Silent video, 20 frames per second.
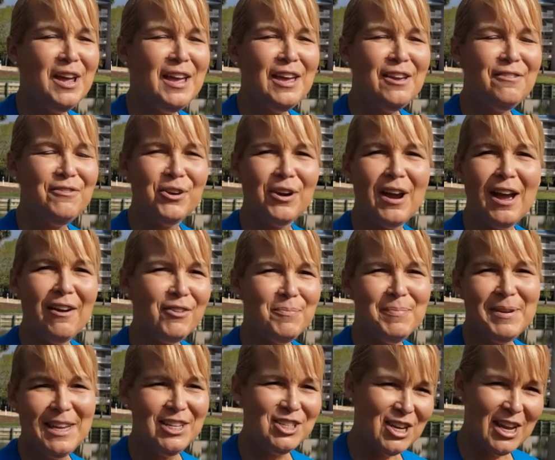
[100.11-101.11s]
if you're ever
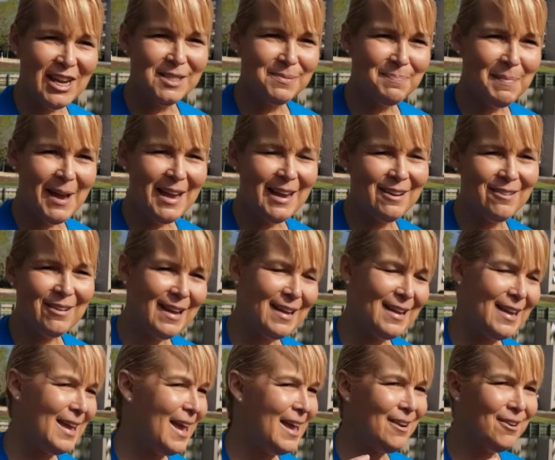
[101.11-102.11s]
being chased by a
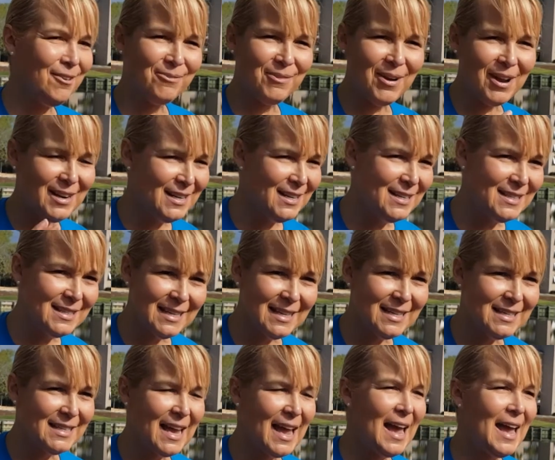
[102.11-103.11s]
gator, run in a
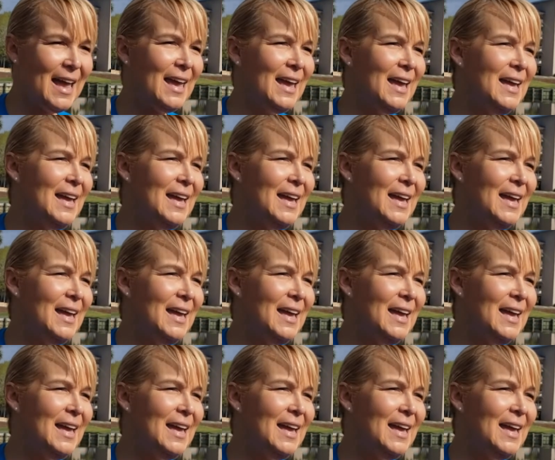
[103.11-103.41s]
zigzag.